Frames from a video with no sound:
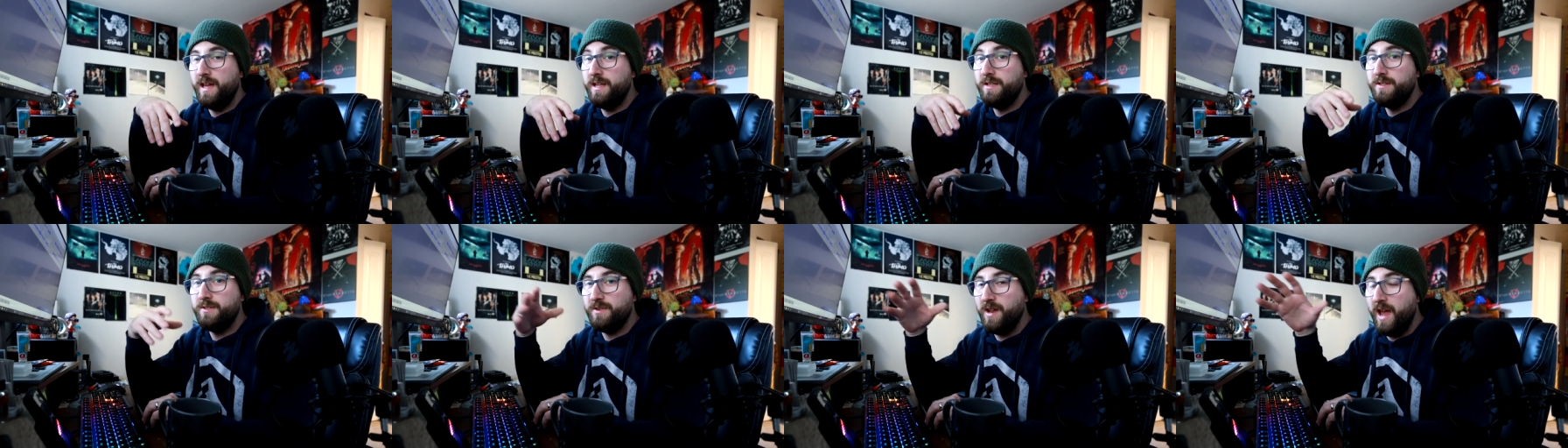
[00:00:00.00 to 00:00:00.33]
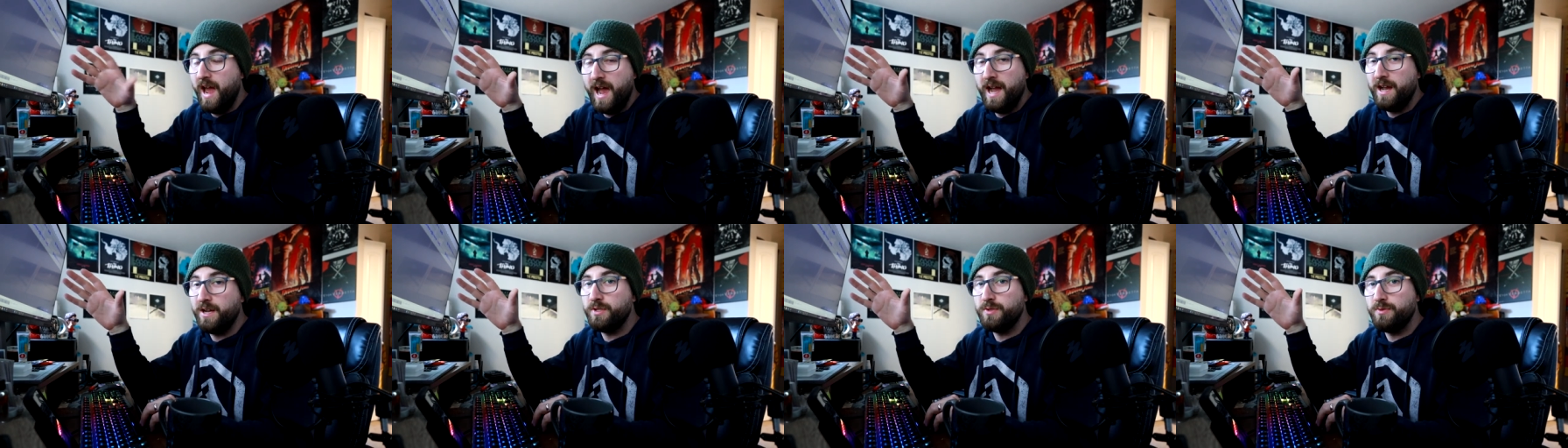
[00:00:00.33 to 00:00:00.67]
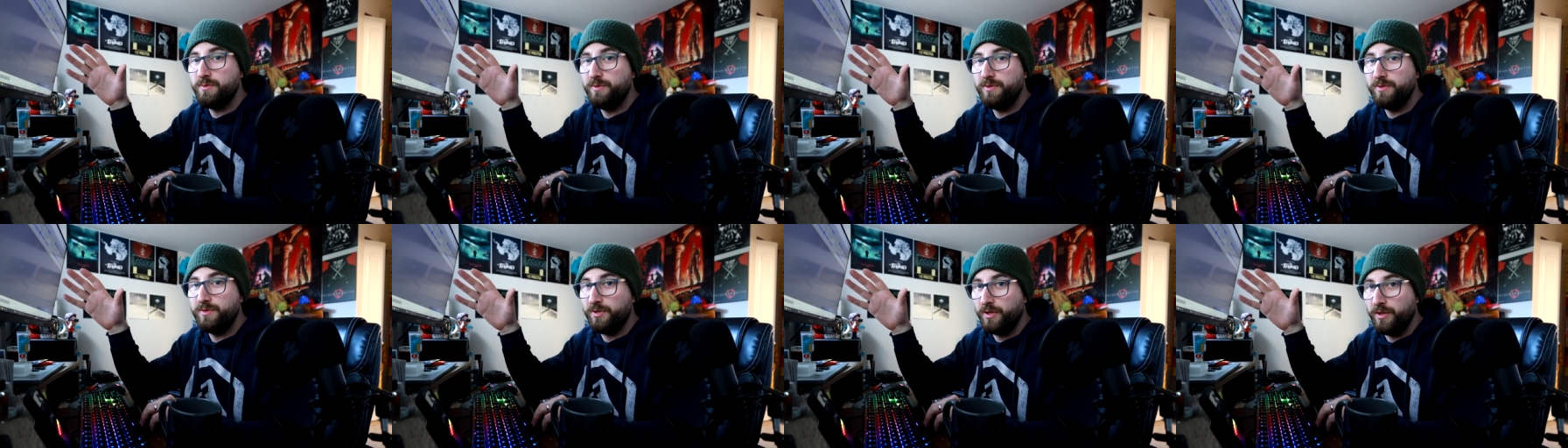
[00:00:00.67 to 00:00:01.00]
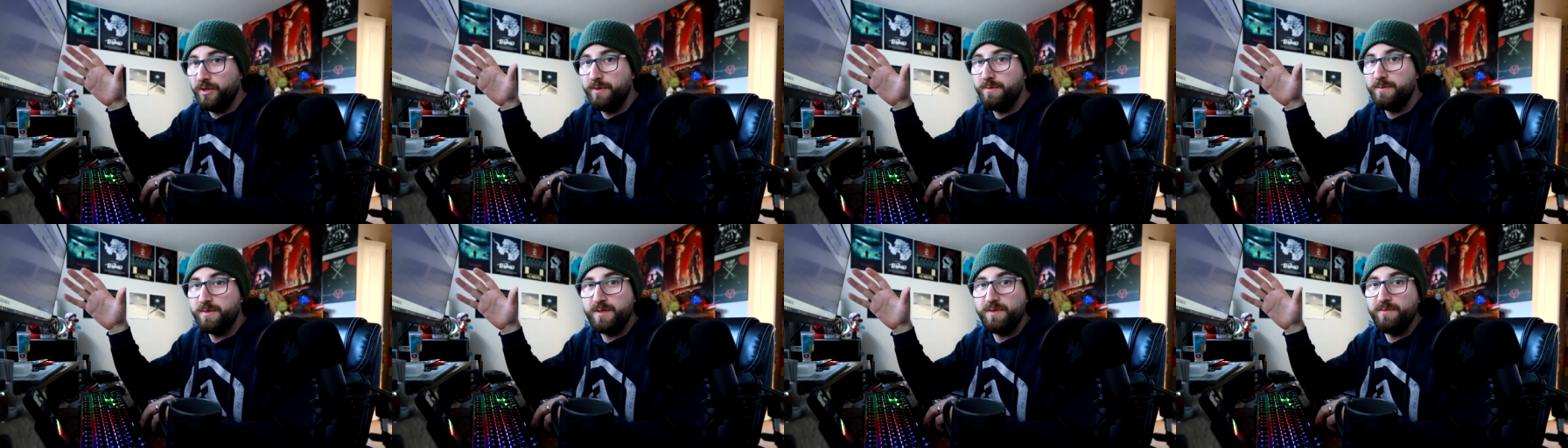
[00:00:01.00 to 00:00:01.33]
In actual
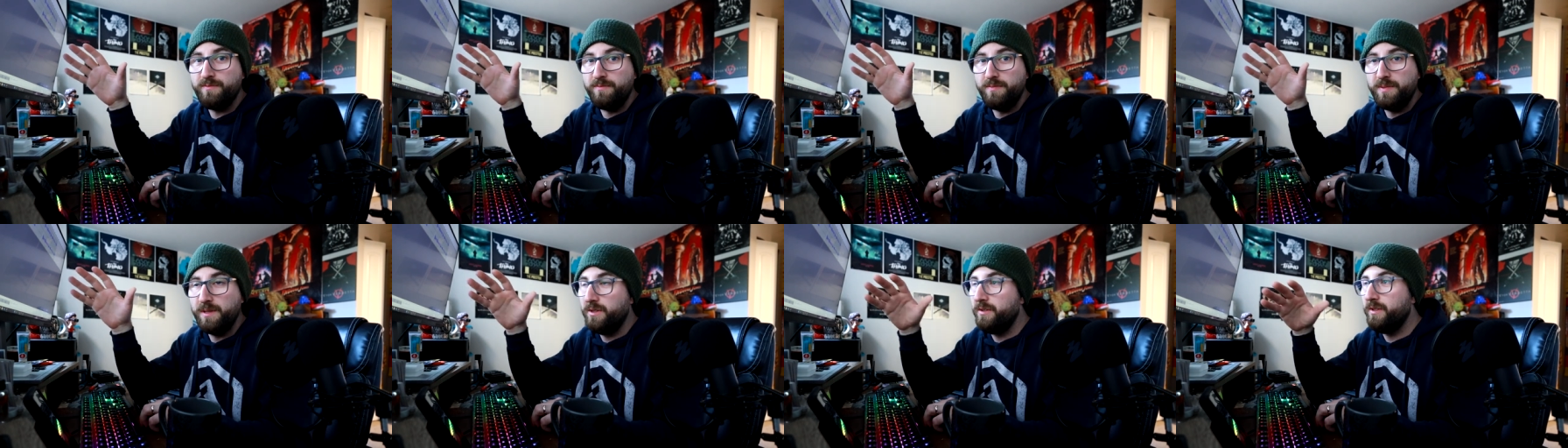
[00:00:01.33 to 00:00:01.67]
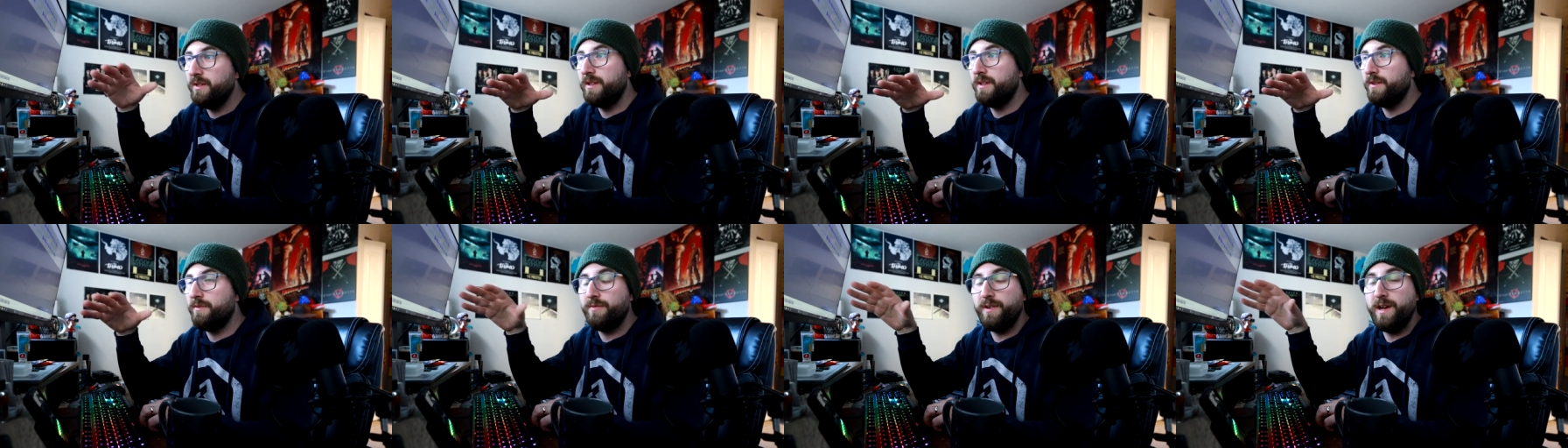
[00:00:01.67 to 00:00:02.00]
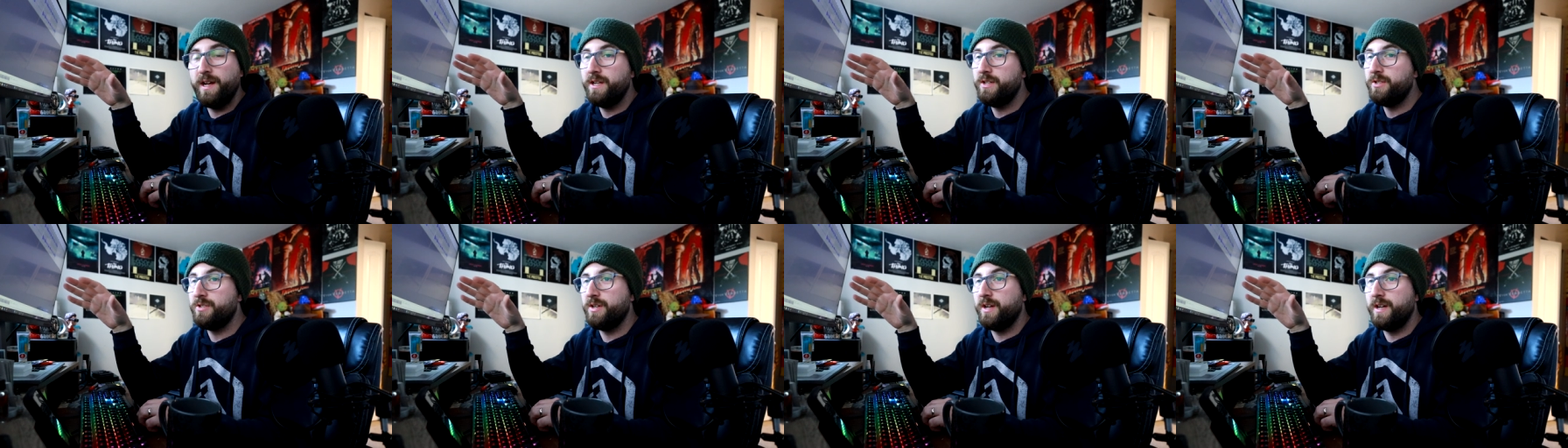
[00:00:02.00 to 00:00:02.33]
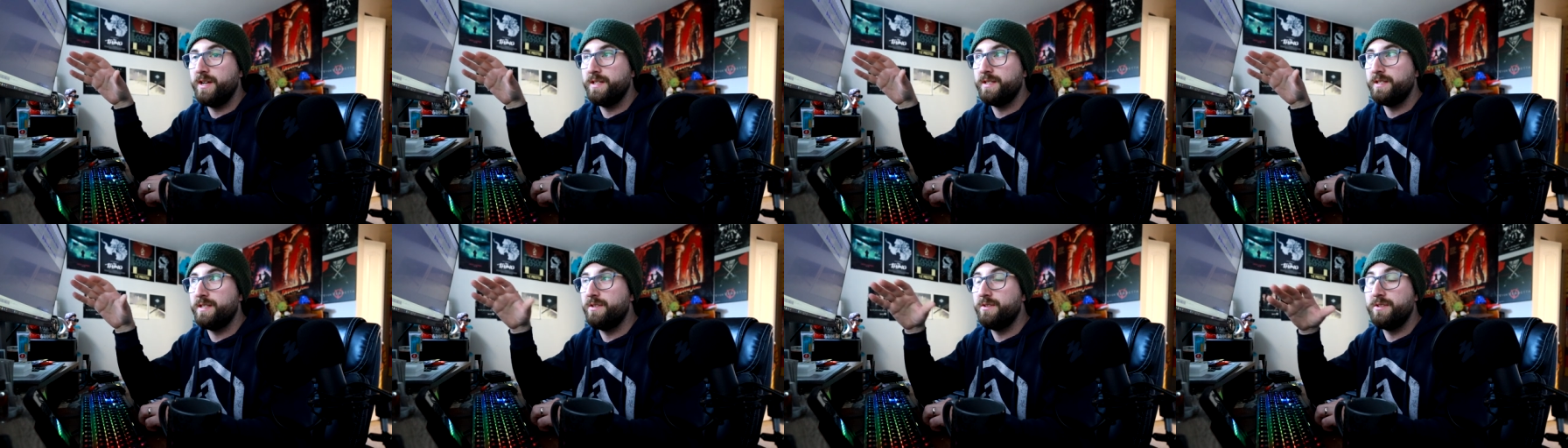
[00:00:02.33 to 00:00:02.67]
terms of building the
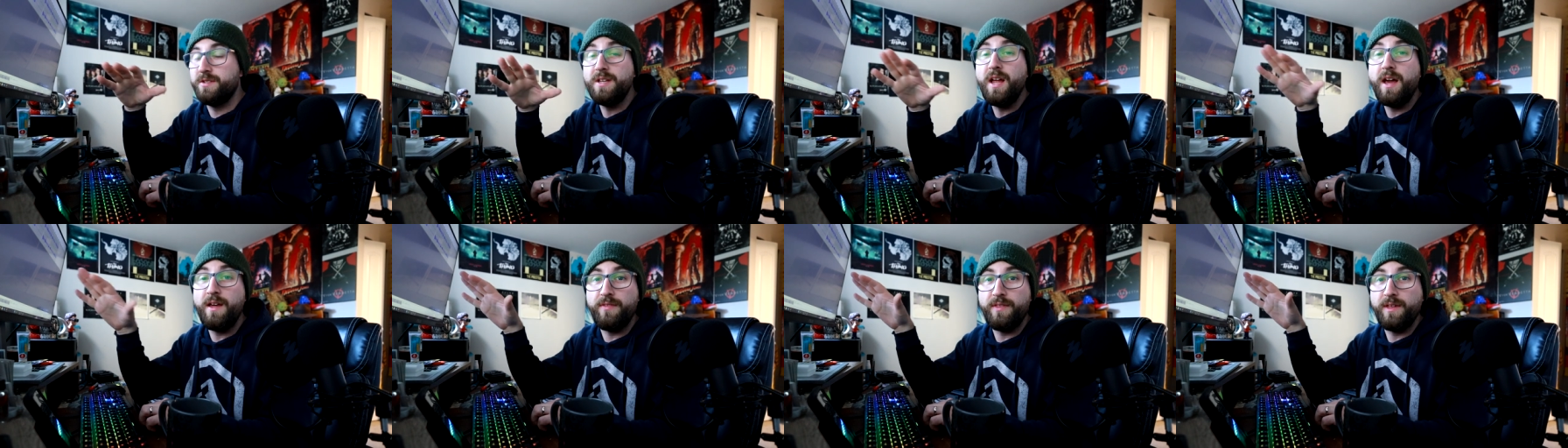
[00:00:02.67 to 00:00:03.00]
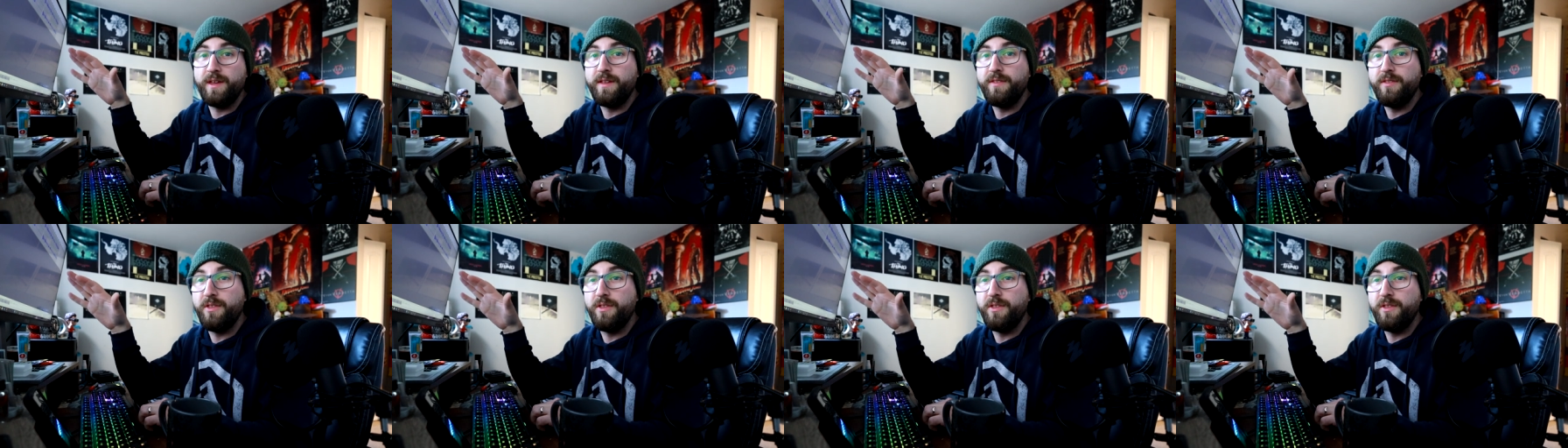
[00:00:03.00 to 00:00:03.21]
franchise, there's nothing.